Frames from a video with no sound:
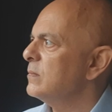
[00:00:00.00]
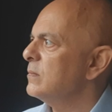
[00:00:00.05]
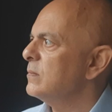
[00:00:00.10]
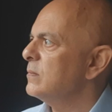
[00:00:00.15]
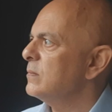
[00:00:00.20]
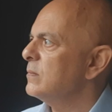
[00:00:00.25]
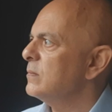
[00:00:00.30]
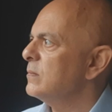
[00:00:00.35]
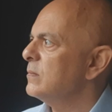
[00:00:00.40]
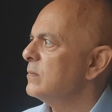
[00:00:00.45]

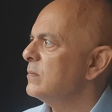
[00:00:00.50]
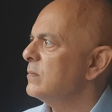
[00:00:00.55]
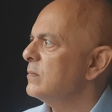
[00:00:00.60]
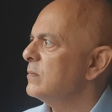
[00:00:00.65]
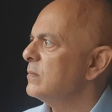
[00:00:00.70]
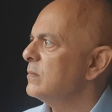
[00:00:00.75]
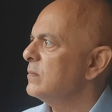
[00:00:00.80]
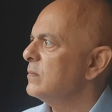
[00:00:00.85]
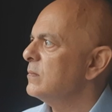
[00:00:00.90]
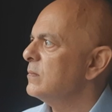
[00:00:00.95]

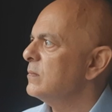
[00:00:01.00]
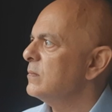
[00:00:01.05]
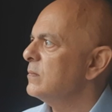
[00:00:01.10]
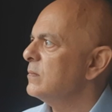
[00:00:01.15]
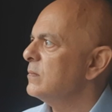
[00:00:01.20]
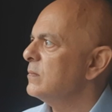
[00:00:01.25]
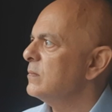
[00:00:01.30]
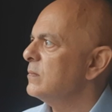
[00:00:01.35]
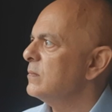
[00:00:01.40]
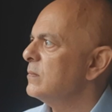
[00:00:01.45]

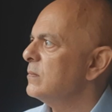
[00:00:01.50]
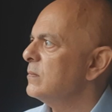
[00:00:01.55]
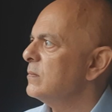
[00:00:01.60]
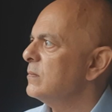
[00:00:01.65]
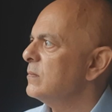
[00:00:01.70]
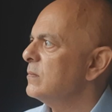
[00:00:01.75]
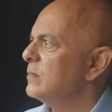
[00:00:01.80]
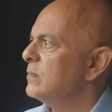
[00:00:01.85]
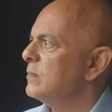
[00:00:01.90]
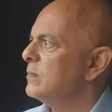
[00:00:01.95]

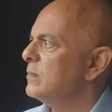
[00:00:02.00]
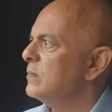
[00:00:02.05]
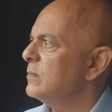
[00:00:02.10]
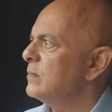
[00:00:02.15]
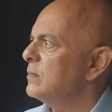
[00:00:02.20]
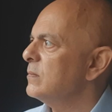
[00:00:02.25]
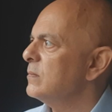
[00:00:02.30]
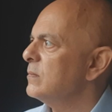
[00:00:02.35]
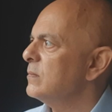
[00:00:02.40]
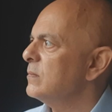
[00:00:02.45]

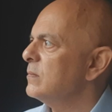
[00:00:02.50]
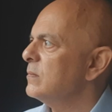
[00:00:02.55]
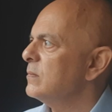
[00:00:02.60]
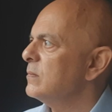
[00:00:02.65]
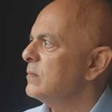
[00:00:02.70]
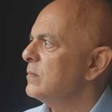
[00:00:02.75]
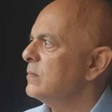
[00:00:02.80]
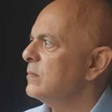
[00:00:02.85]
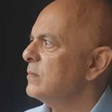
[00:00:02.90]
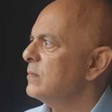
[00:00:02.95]

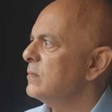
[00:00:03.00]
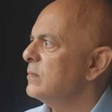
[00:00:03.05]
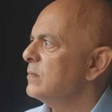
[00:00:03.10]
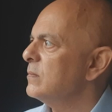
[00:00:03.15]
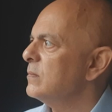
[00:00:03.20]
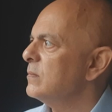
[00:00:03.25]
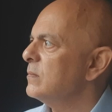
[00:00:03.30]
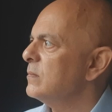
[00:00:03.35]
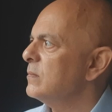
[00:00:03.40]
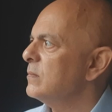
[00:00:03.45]

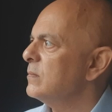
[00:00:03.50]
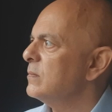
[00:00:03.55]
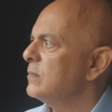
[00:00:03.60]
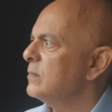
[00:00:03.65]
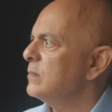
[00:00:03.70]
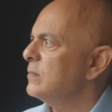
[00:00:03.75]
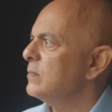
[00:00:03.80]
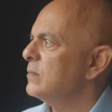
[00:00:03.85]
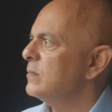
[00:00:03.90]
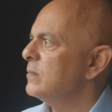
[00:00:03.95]

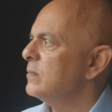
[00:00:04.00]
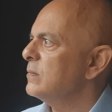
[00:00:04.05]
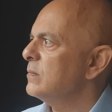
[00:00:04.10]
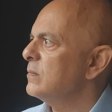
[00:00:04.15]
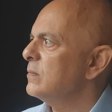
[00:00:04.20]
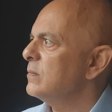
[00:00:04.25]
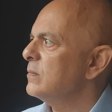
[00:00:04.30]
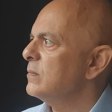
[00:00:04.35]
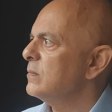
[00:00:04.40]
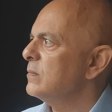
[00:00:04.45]

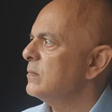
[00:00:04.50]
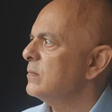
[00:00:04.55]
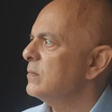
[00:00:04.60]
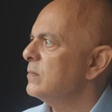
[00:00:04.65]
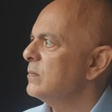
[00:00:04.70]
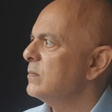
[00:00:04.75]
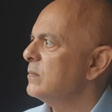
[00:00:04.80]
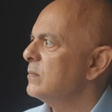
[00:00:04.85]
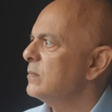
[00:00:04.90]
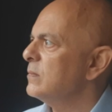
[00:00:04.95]

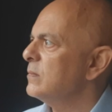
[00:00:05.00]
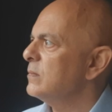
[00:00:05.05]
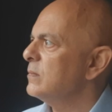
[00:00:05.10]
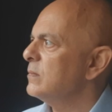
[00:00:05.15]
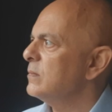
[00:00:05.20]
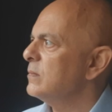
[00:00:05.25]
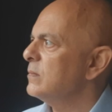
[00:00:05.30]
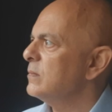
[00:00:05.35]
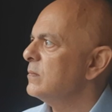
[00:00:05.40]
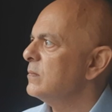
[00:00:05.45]

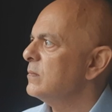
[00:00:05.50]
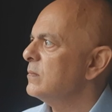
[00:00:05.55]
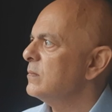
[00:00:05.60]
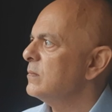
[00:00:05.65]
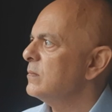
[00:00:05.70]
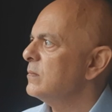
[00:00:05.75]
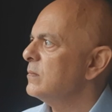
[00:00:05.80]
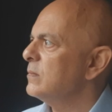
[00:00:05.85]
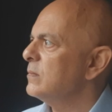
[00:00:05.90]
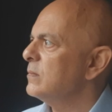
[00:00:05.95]

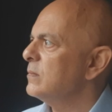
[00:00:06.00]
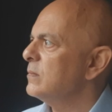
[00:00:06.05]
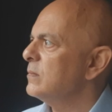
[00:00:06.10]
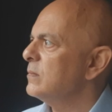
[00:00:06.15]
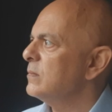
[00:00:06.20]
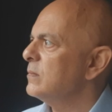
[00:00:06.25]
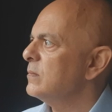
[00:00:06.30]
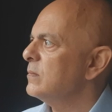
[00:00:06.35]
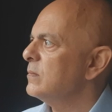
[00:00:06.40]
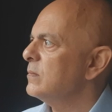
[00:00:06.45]

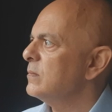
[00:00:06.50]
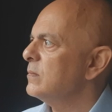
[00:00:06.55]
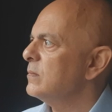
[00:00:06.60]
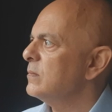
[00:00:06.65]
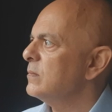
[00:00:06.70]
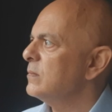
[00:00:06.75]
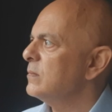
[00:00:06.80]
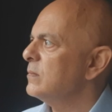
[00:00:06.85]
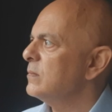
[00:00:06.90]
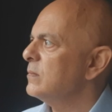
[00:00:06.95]

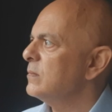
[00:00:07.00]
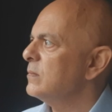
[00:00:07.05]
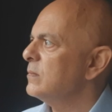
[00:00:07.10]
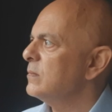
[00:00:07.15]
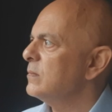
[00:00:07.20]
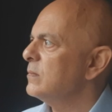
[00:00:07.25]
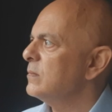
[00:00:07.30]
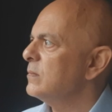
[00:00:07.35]
This is a still picture; no speech is visible.